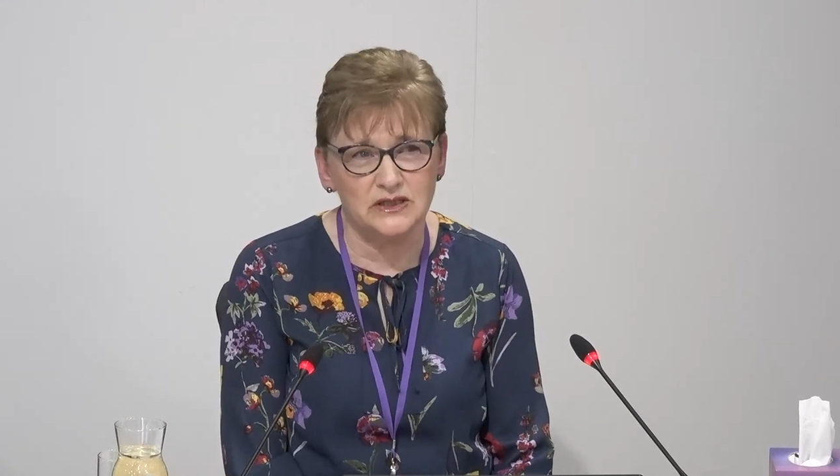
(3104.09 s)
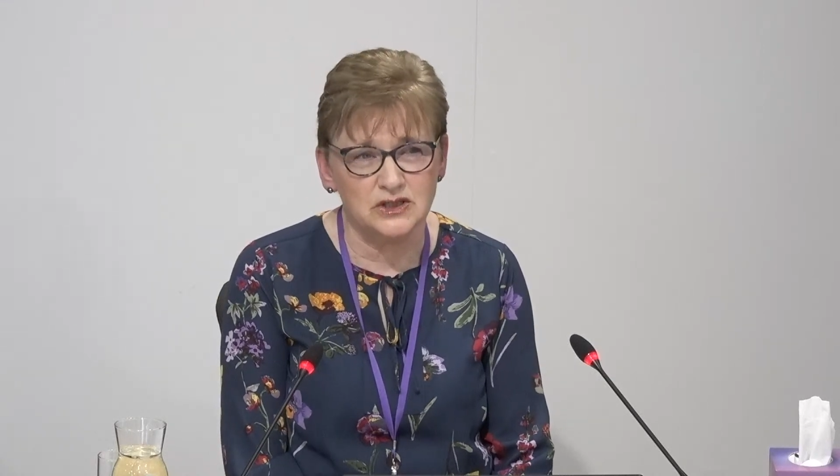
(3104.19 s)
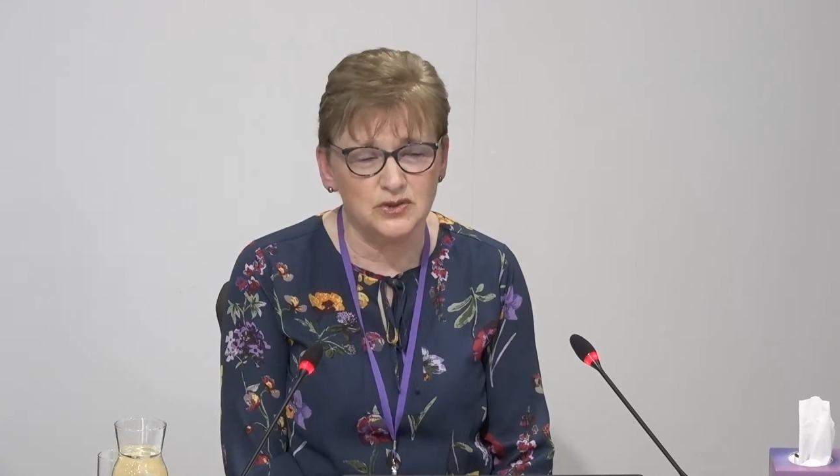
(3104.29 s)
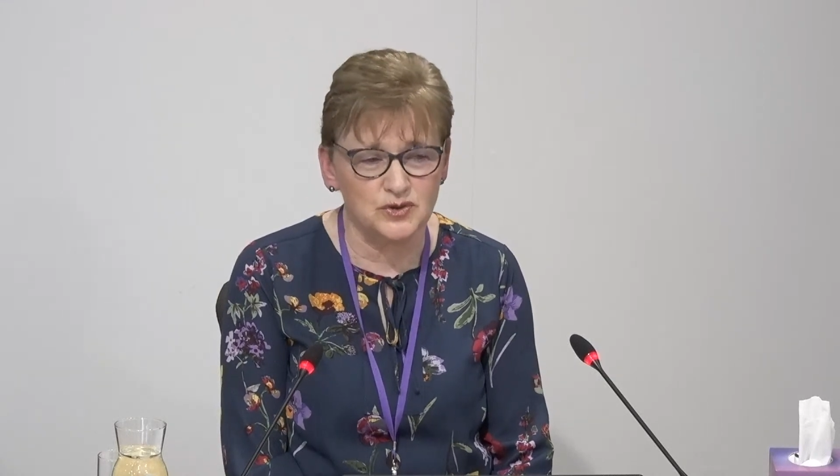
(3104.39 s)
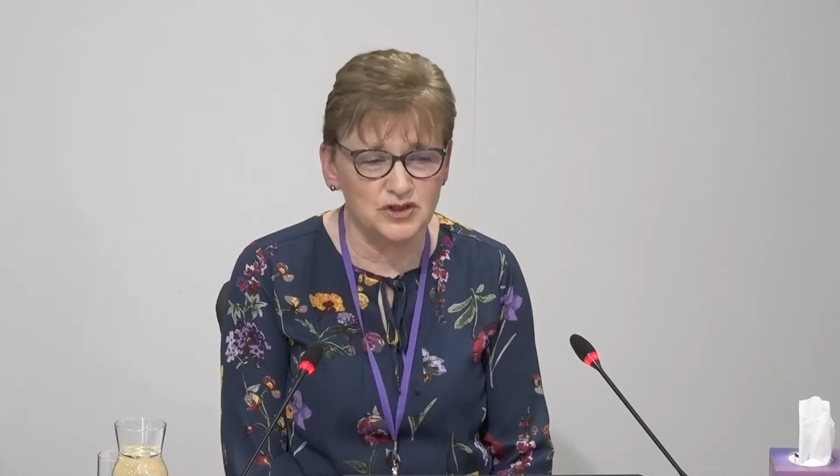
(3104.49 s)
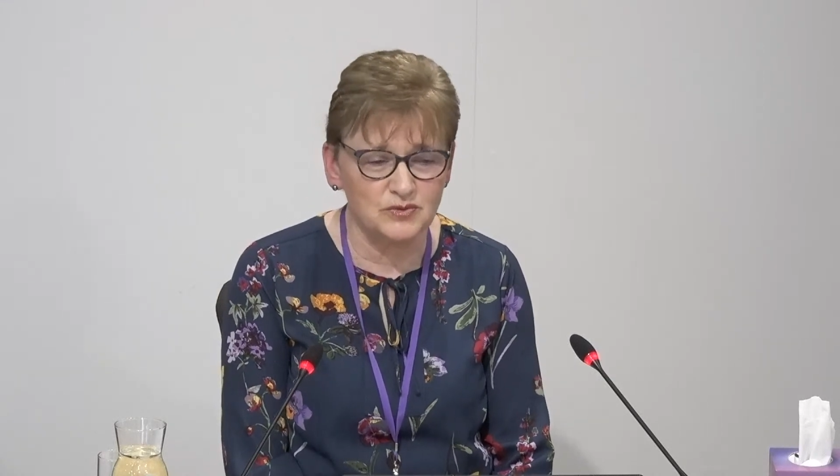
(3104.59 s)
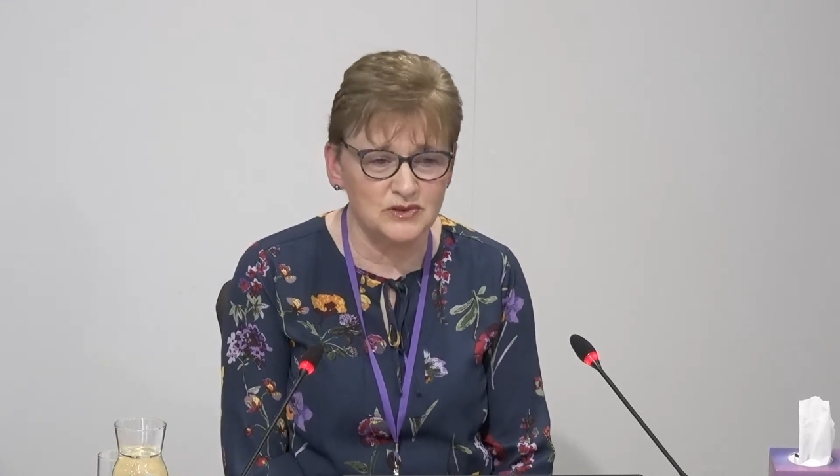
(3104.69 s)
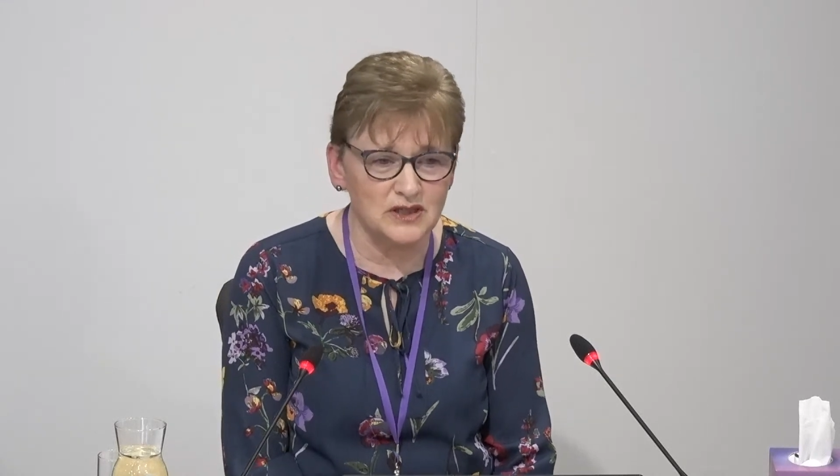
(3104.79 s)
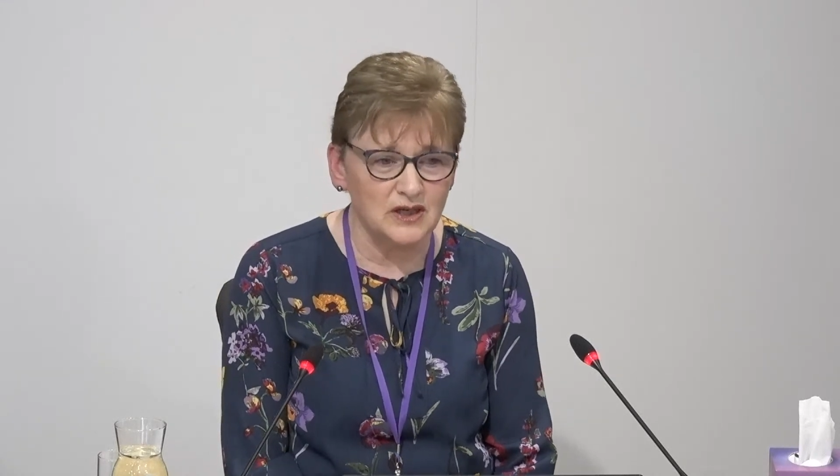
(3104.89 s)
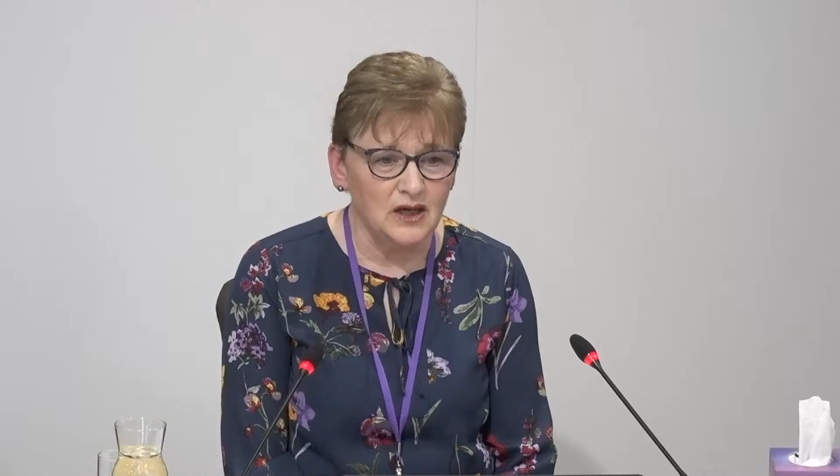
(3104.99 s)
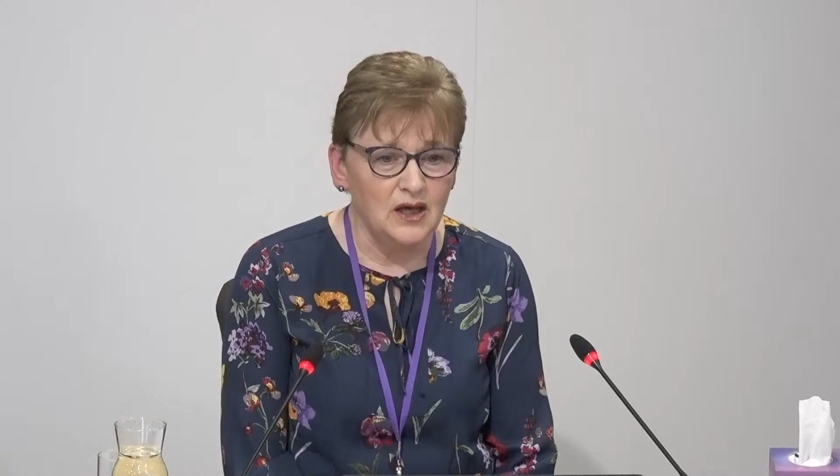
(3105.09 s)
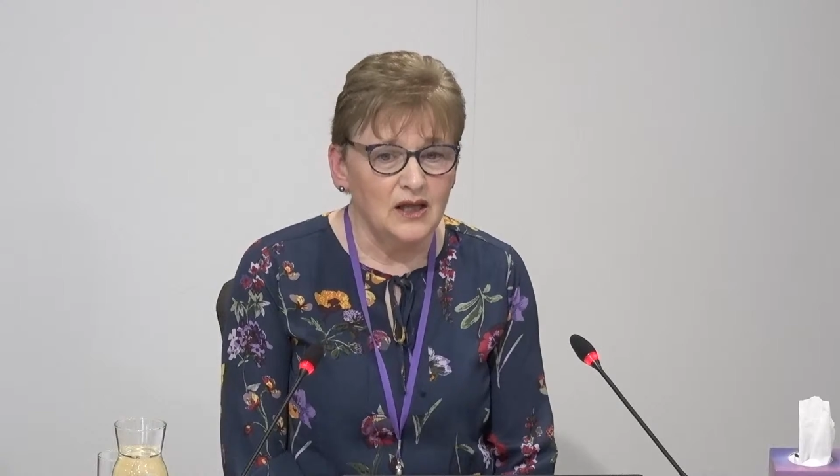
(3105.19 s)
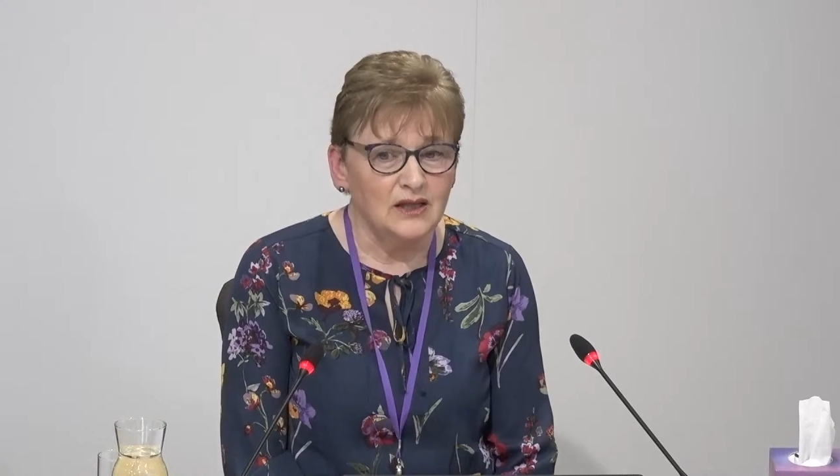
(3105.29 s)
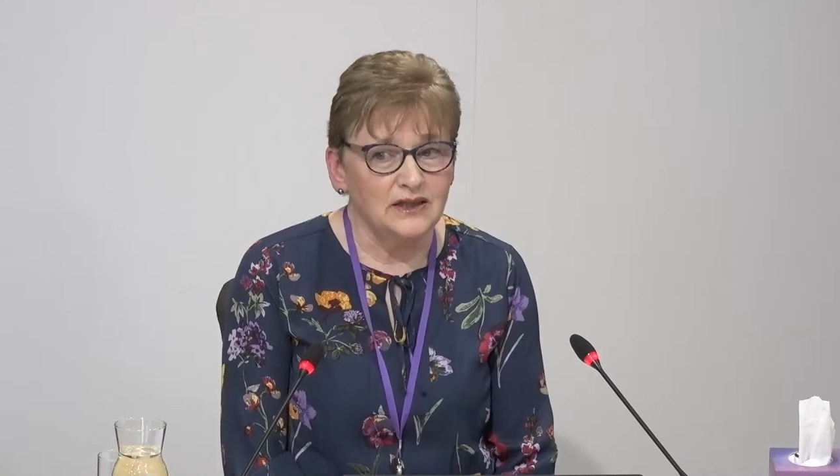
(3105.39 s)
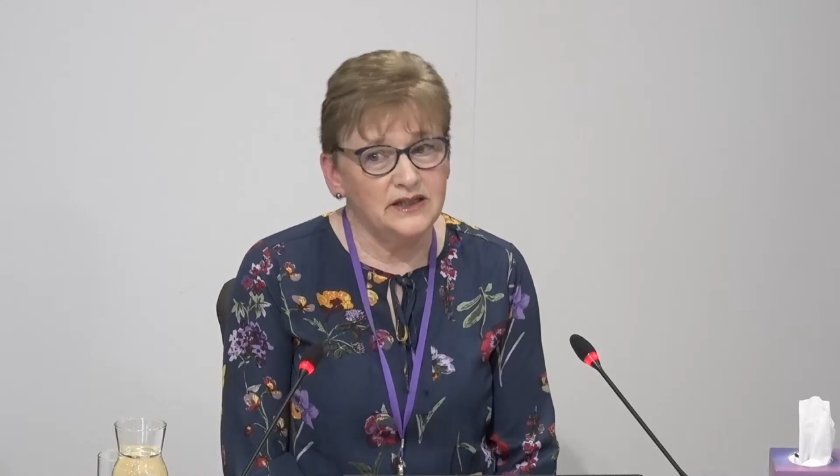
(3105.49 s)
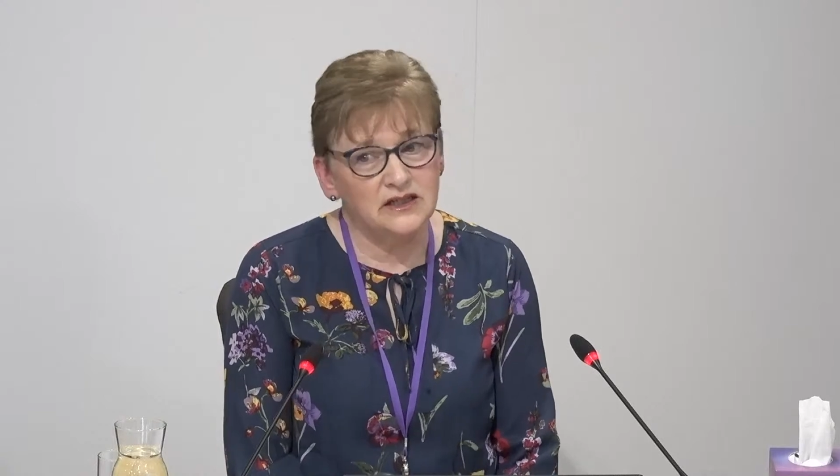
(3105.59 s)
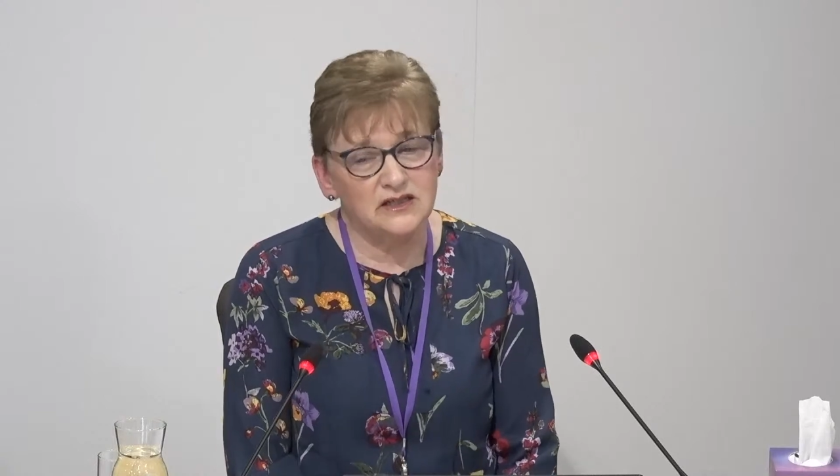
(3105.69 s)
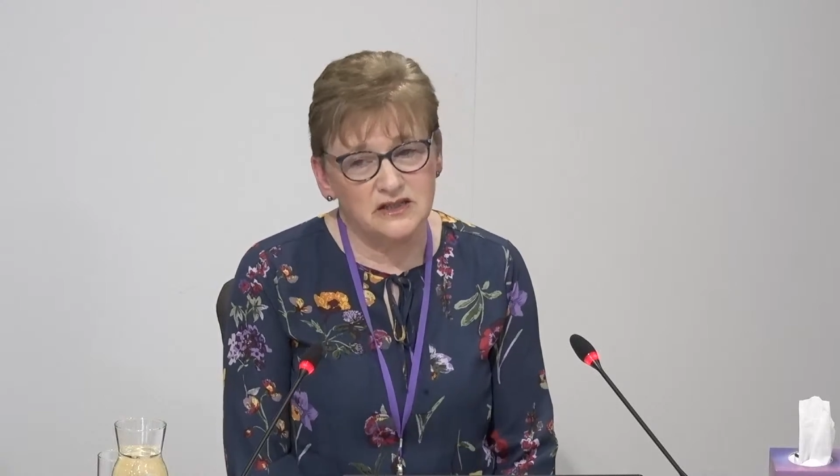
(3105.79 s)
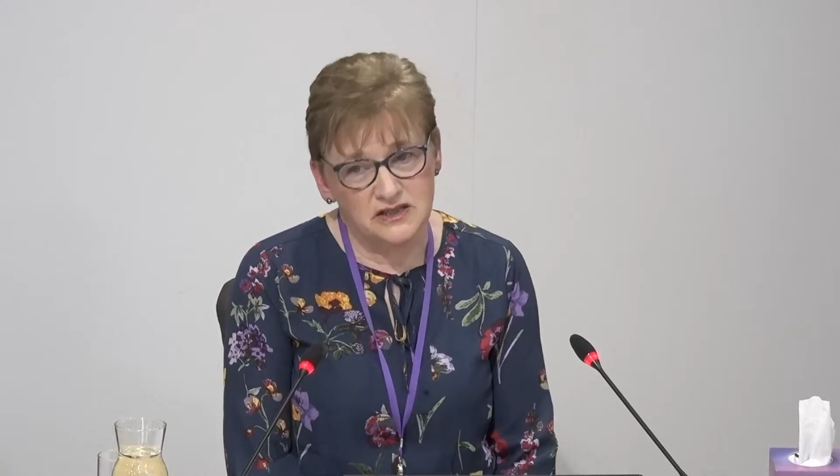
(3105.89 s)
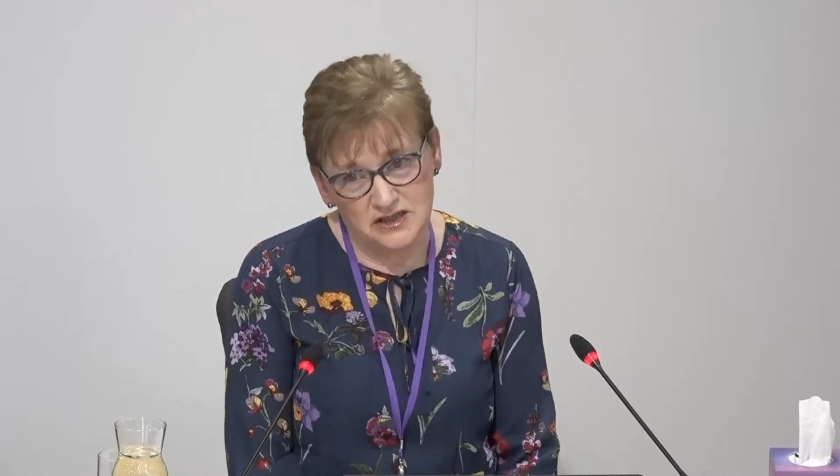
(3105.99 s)
So she was leaning to
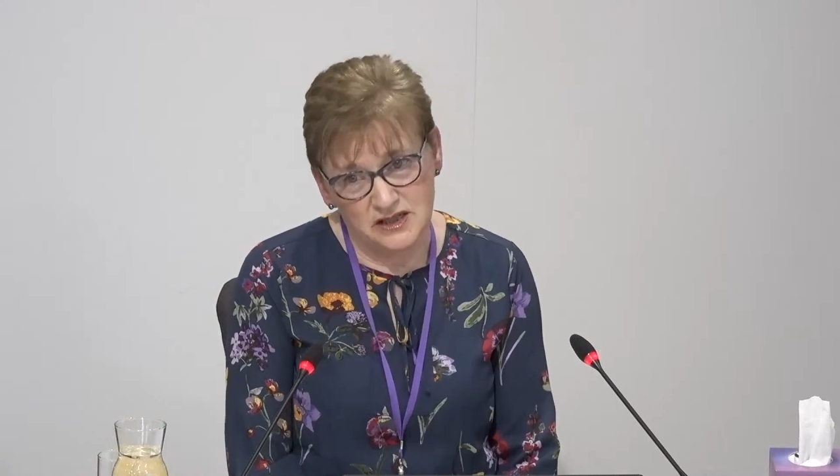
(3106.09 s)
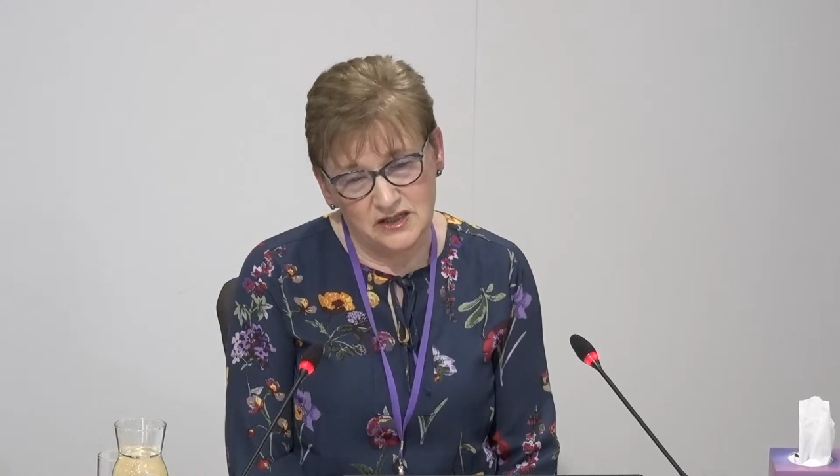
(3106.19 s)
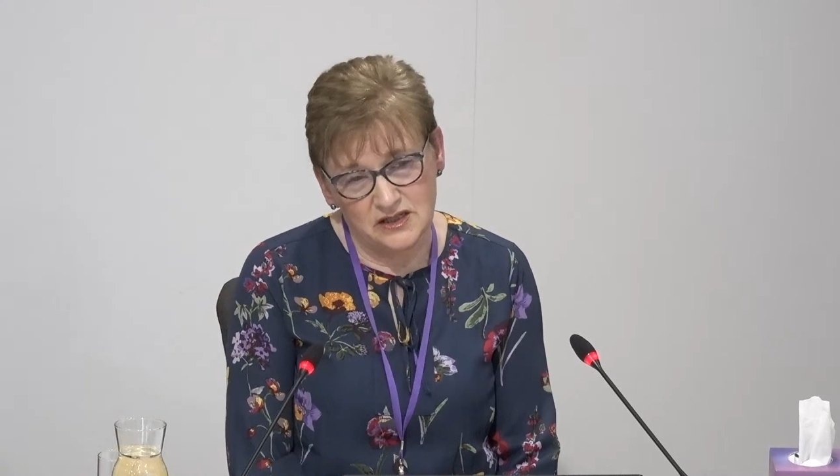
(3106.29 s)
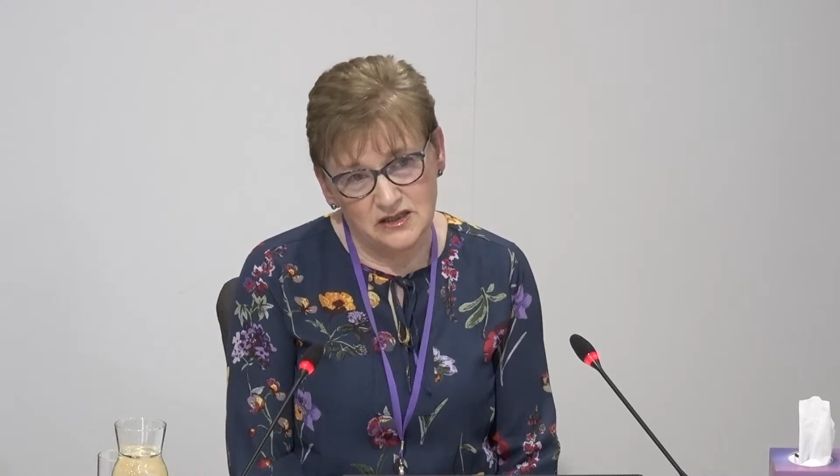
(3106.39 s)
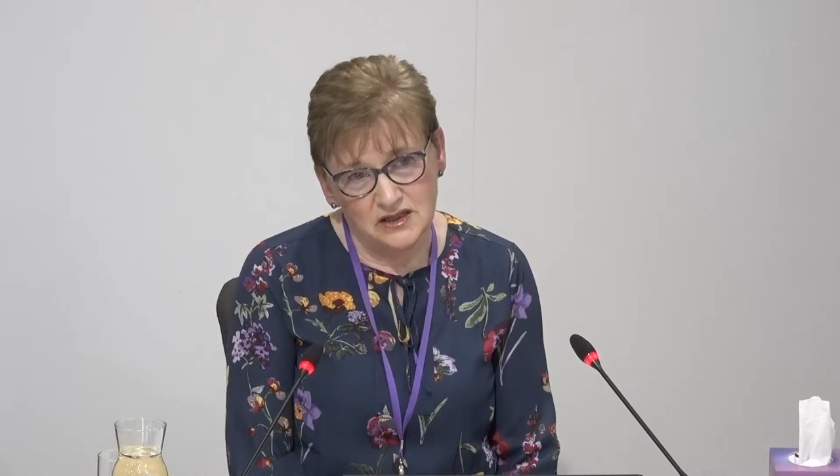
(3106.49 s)
the side,